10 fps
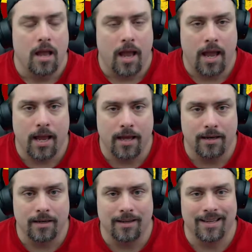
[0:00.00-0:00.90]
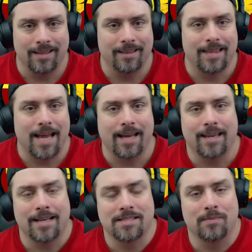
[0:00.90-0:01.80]
and that
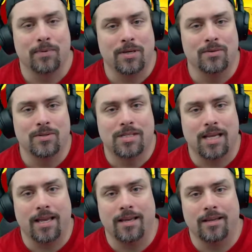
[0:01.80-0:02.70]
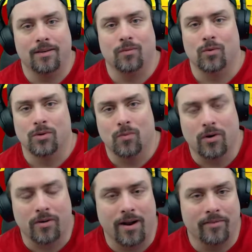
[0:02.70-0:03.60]
gets abused in World of
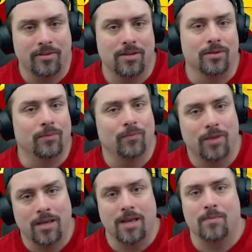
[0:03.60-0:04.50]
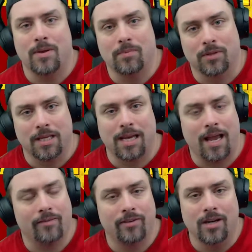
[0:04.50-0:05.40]
Warcraft too. You get people that
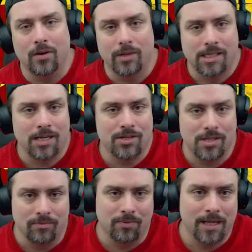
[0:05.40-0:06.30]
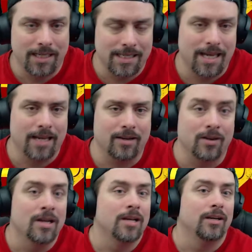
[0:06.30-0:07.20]
have no intention of playing tank,
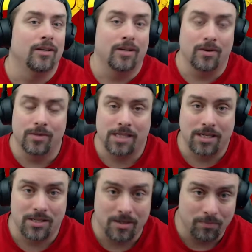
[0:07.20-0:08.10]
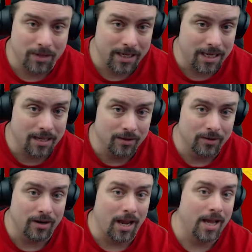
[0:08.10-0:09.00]
no intention of playing
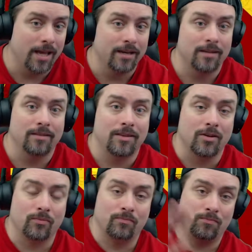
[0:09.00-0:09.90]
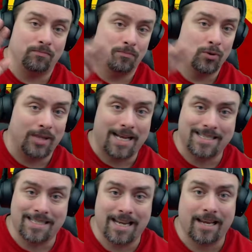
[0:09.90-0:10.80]
healer, and they'll put that
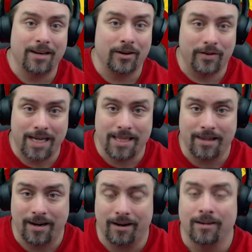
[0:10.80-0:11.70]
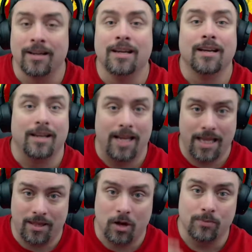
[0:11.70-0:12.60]
secondary in there
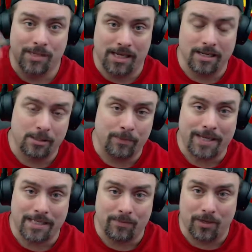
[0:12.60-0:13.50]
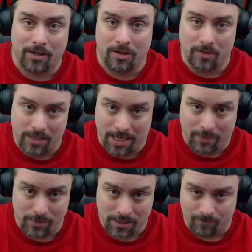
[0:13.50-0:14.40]
in the hopes that it speeds up their queue
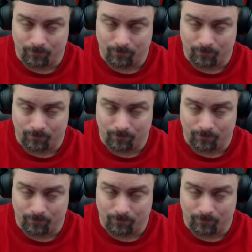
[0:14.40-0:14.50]
times,